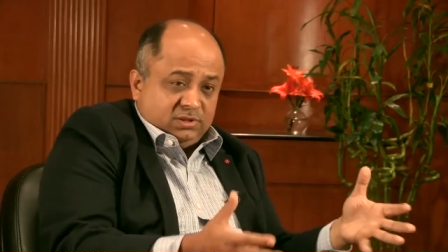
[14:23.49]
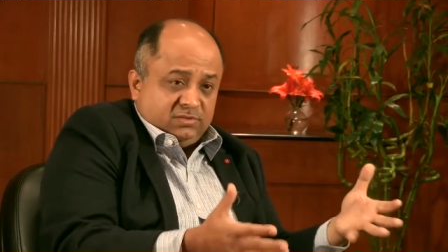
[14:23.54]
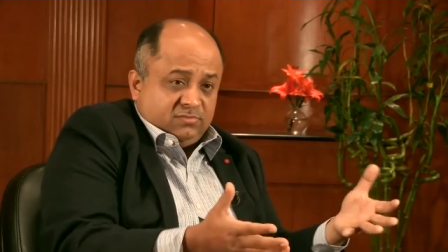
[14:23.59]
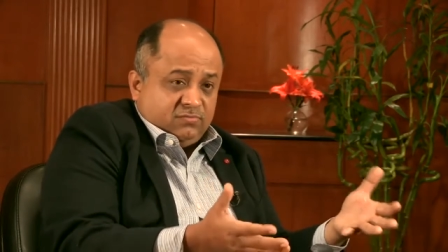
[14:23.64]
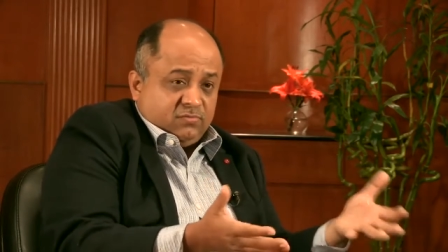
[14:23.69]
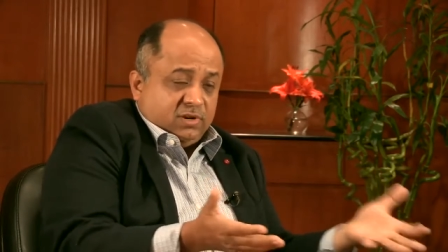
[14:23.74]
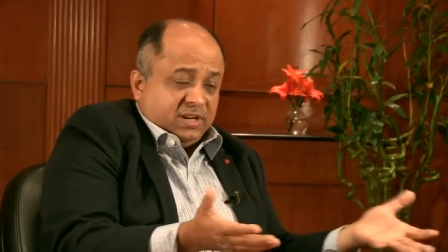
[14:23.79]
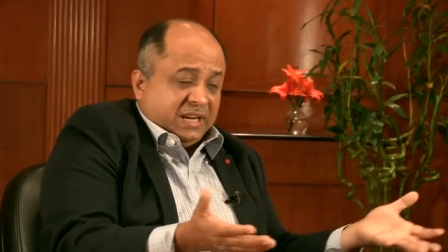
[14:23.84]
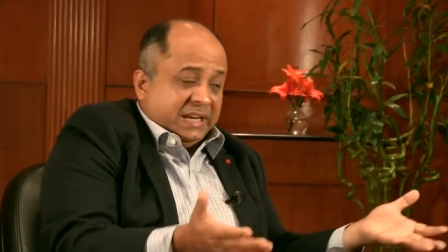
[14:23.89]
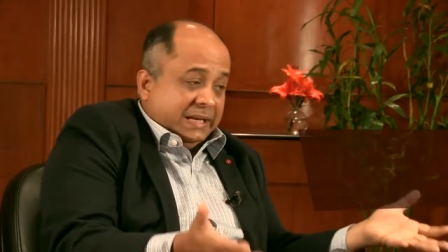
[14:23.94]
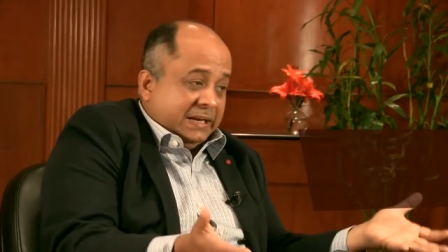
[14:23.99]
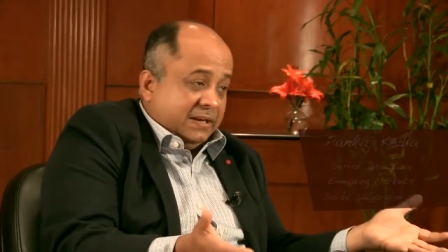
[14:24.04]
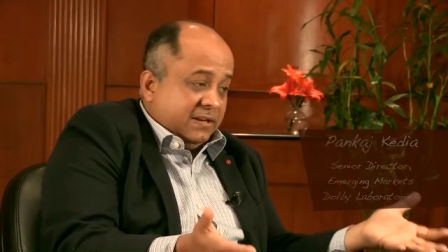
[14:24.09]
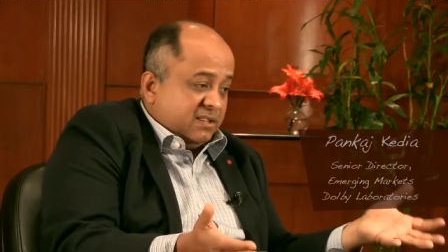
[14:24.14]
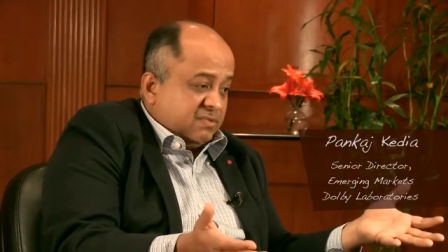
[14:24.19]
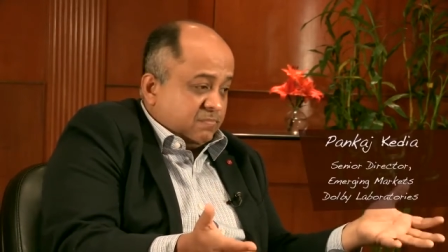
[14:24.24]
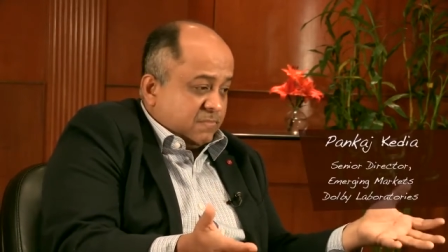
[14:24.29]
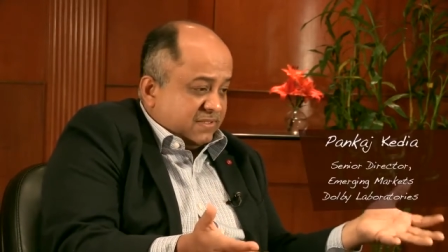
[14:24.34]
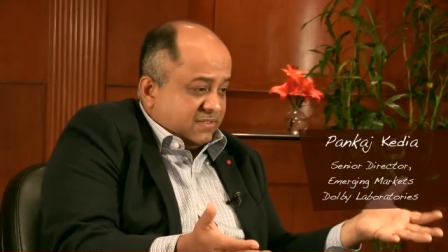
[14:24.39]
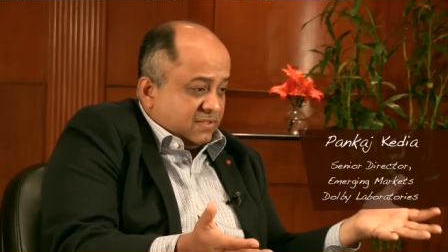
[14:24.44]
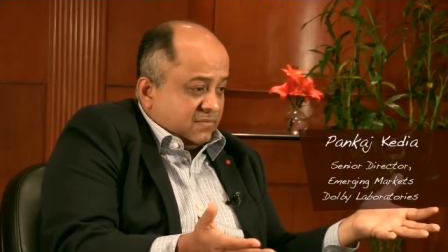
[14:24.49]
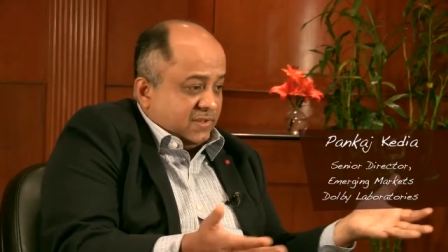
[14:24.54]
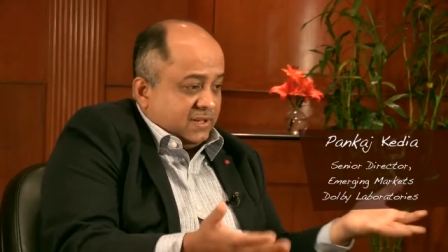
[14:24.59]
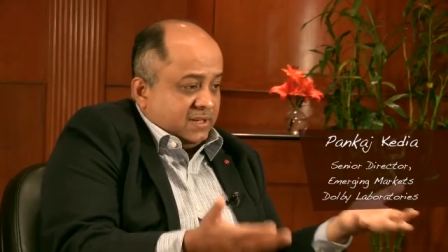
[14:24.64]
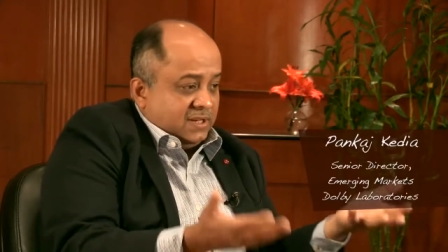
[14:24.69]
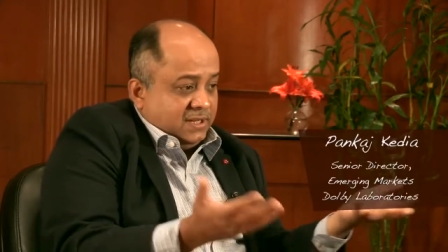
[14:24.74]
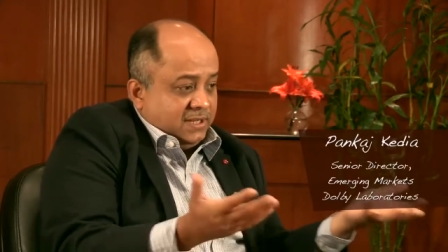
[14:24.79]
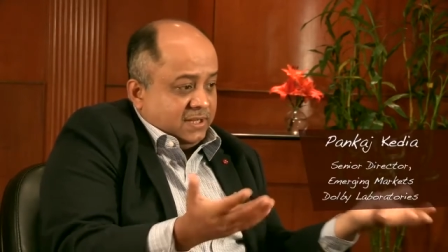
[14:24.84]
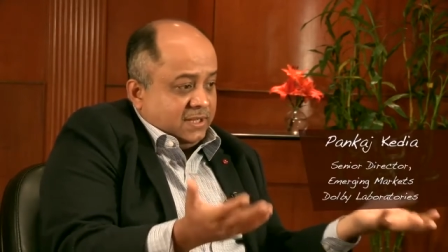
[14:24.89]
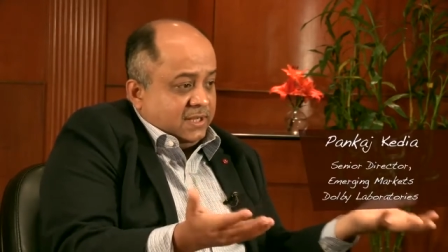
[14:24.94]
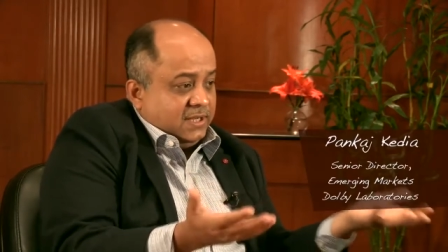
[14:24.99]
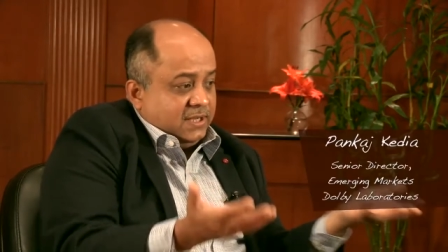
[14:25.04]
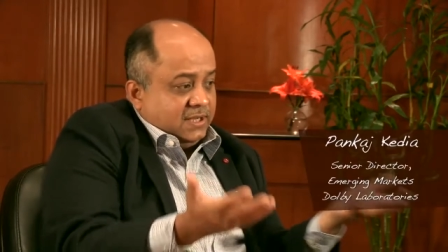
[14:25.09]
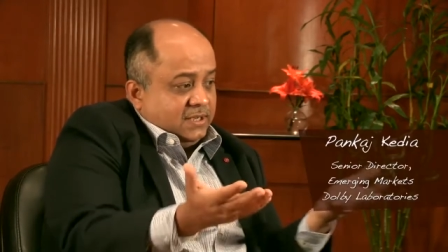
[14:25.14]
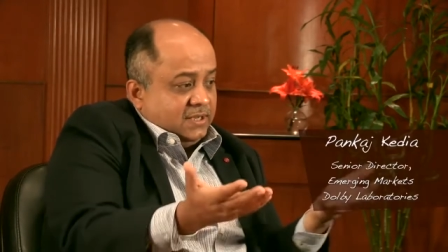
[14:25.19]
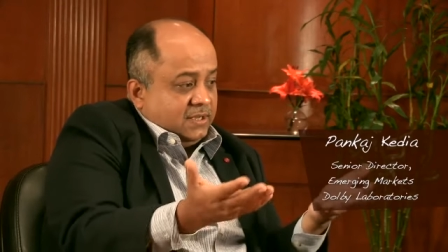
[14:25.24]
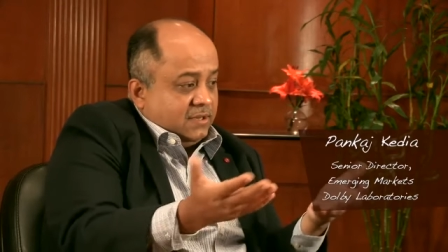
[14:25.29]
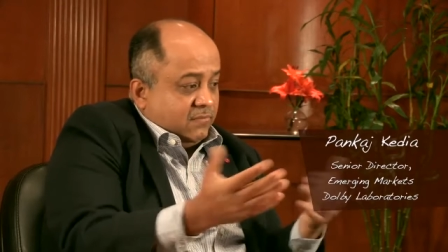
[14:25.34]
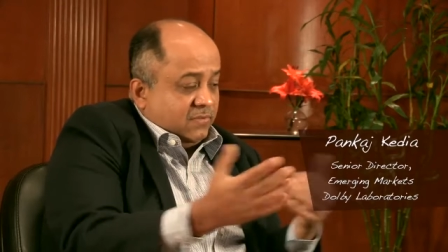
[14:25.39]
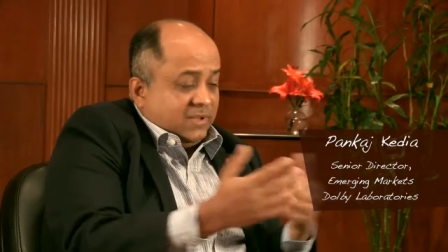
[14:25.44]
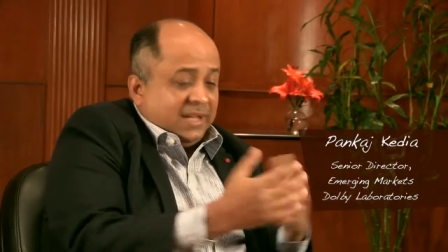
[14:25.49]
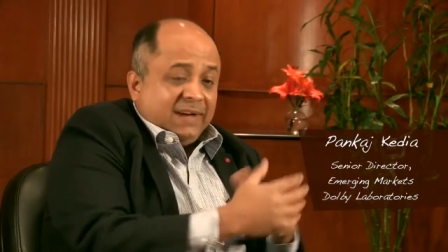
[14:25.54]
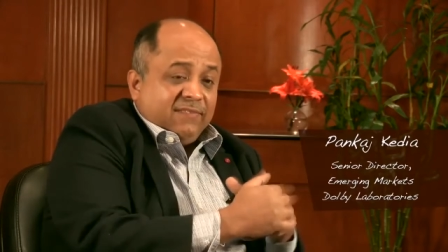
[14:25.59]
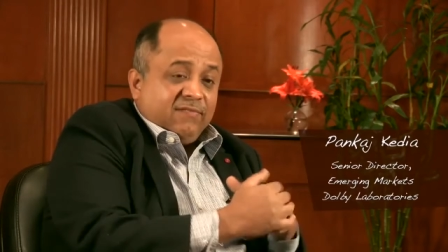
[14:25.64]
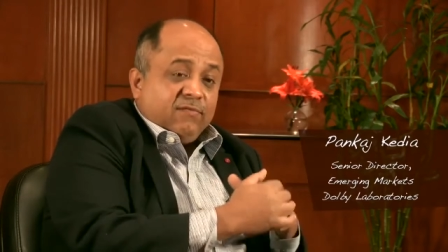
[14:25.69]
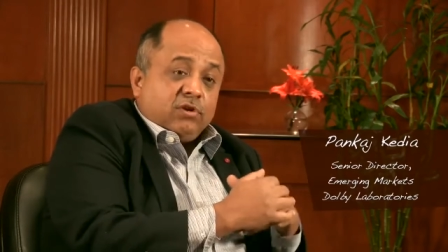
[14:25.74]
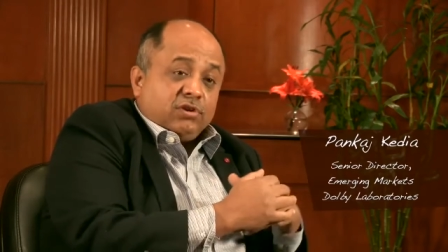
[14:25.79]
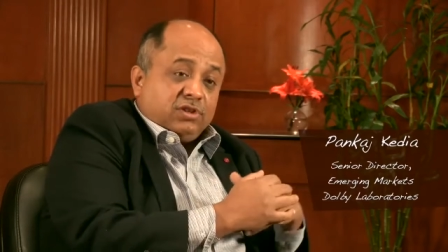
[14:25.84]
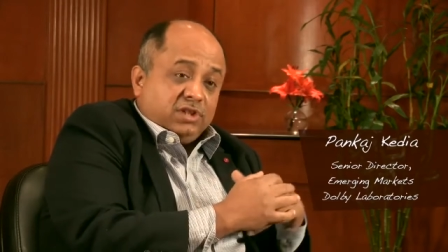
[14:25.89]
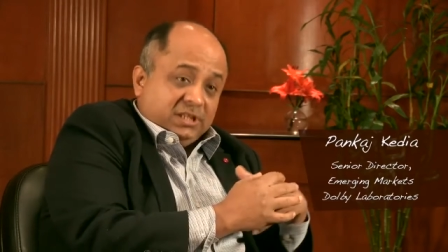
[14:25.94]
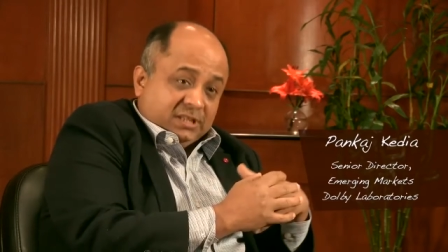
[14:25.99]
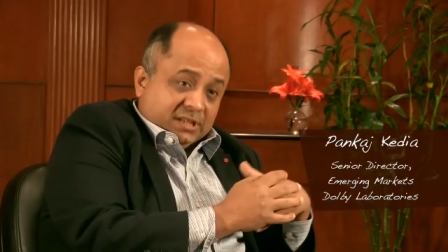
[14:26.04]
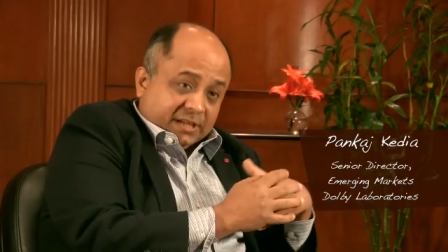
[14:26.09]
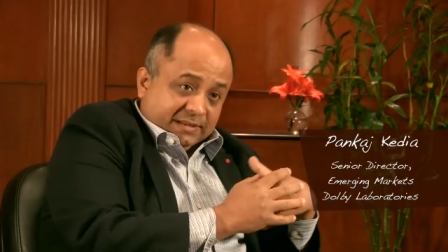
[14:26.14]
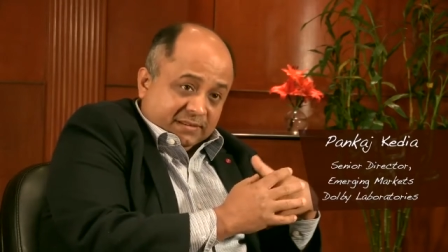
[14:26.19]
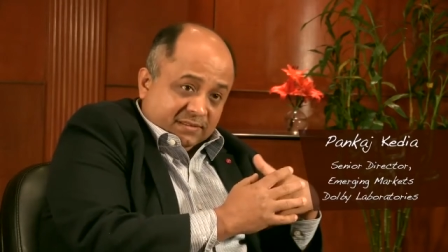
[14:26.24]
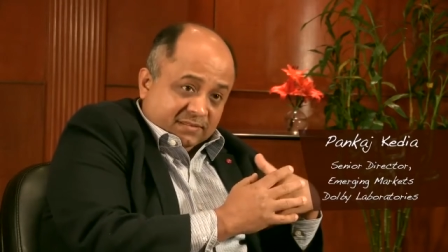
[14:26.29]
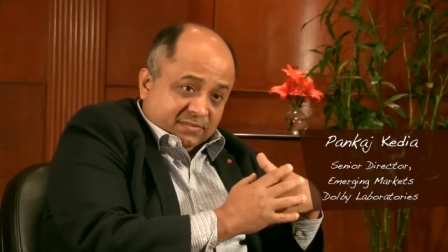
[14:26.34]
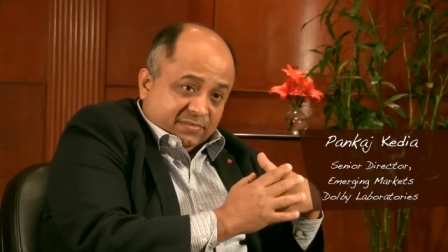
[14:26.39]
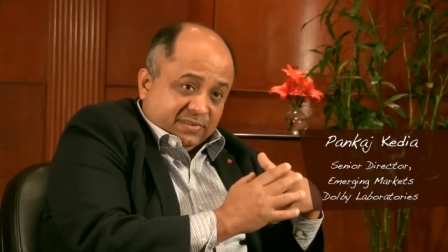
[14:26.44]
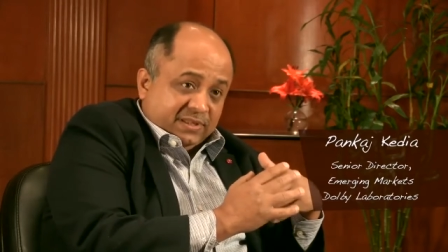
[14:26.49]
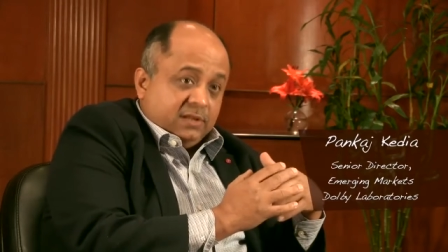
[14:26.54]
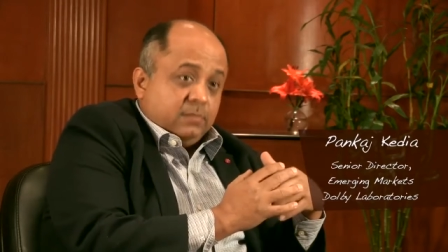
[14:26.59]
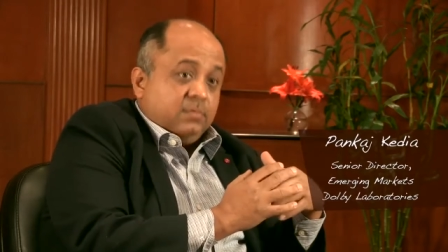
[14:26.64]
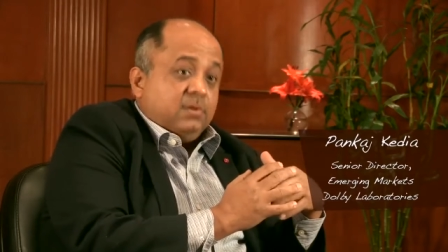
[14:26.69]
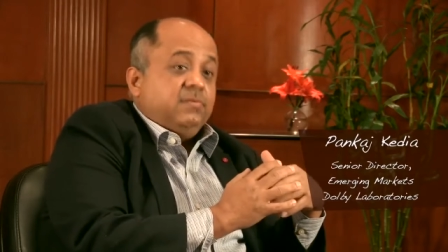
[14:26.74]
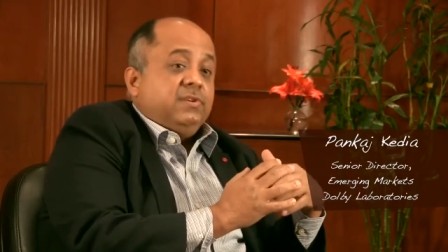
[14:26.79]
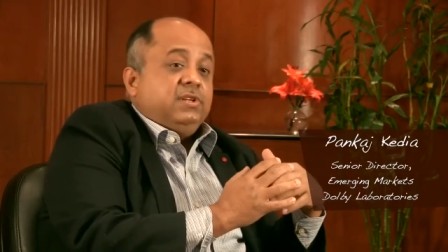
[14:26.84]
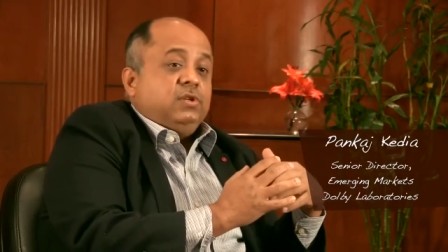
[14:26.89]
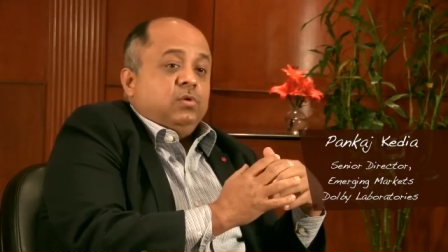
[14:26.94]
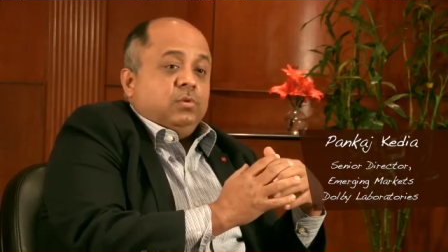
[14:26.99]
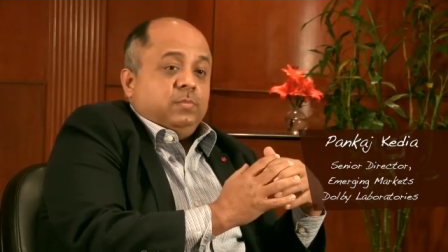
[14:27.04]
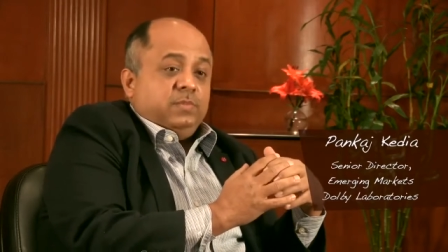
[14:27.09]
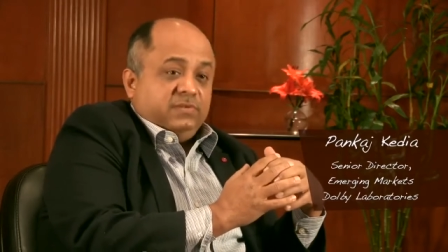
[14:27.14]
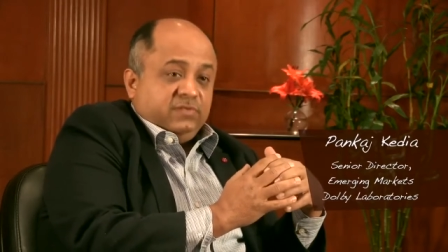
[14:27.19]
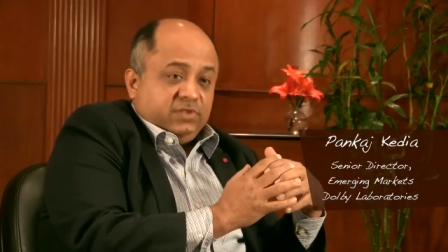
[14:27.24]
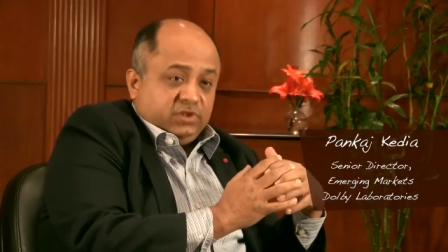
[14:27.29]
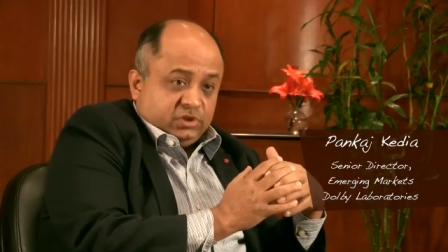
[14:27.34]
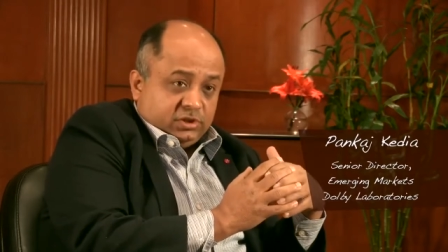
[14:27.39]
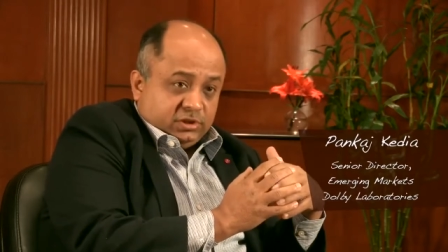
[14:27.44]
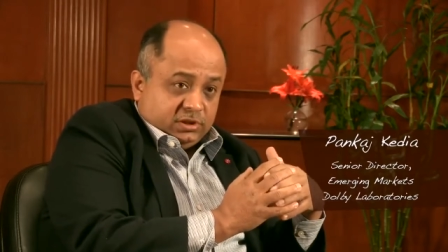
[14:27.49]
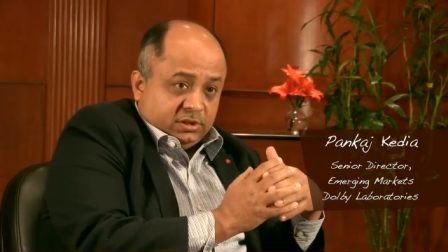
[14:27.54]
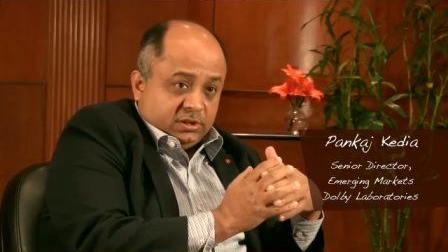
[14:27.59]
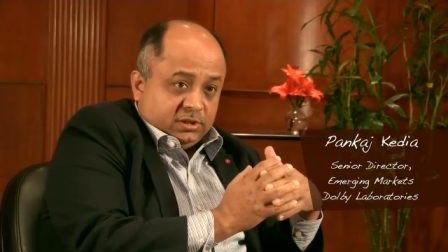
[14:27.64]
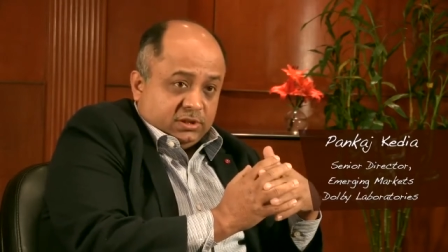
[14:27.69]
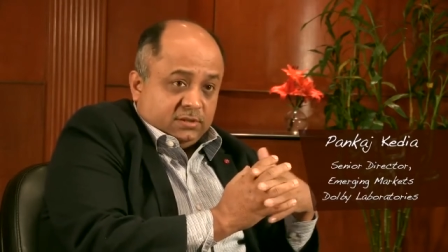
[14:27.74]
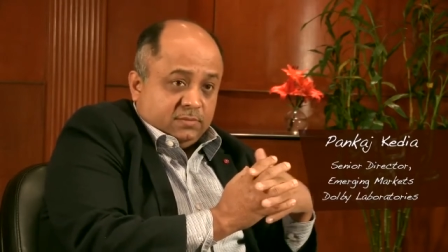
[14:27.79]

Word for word: Just for India specifically, we have forty titles available with Dolby Vision,